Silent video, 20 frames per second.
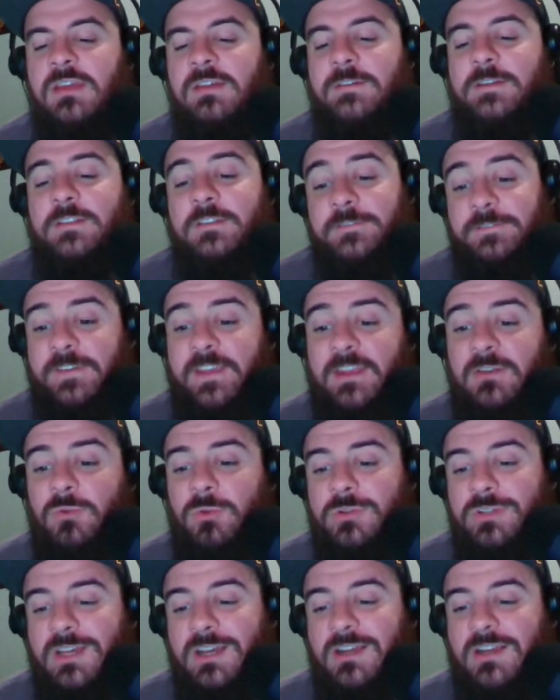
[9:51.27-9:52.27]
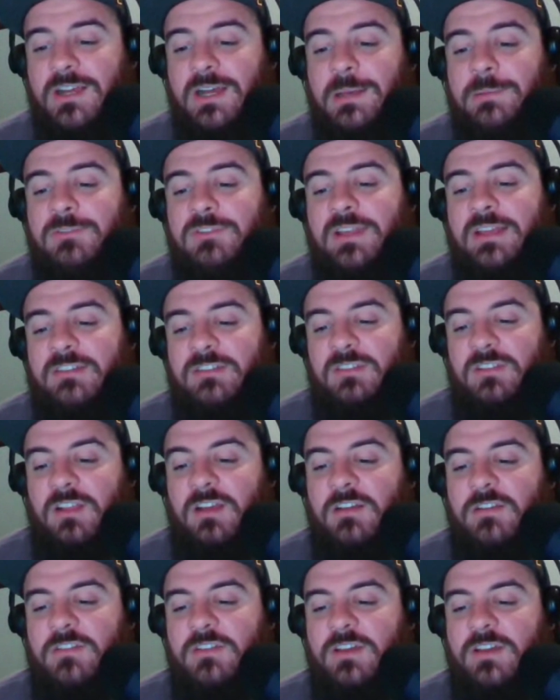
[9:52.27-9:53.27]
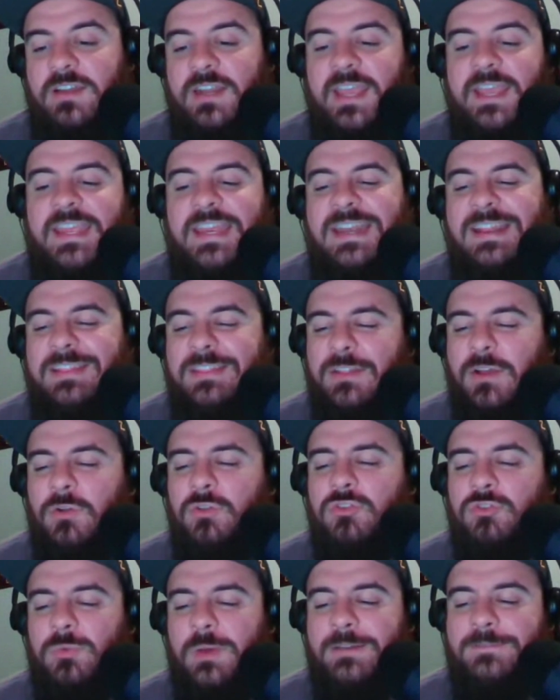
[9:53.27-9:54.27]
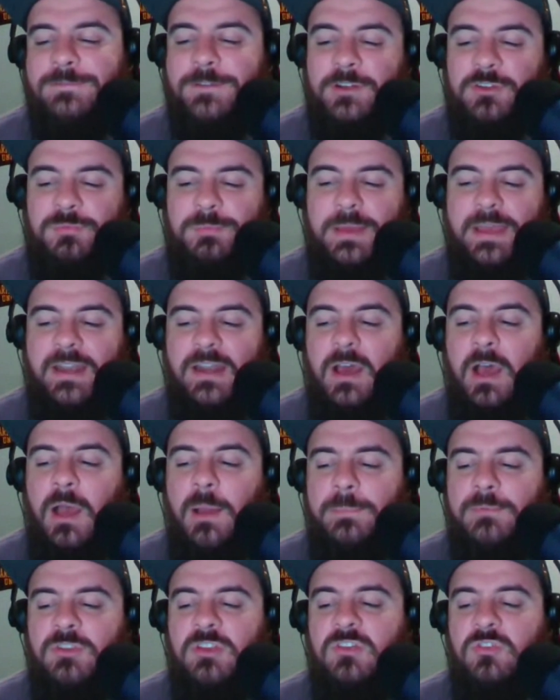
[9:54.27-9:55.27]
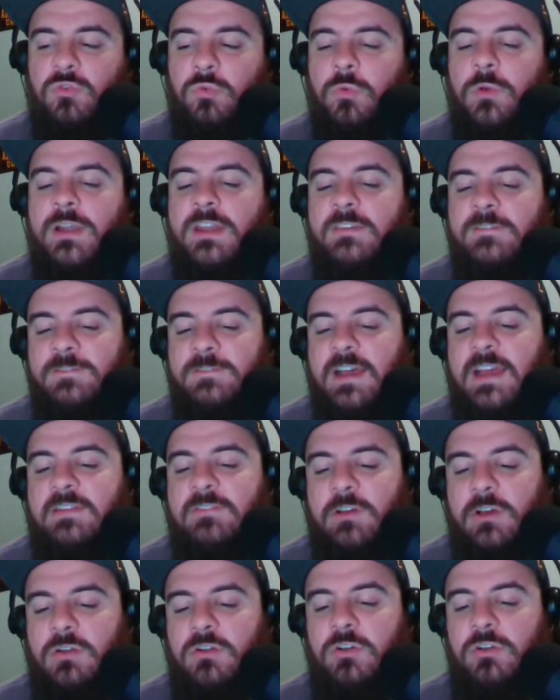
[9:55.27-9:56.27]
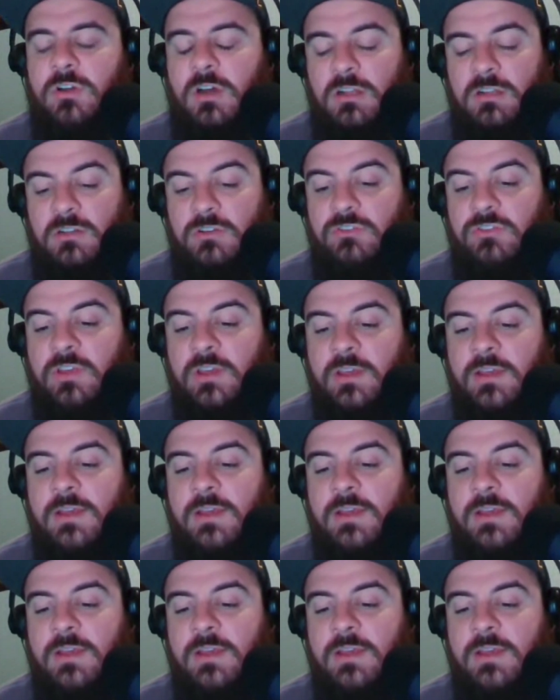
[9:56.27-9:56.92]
Visit FanDuel.com/lockedon and get a no sweat first bet up to $2,500.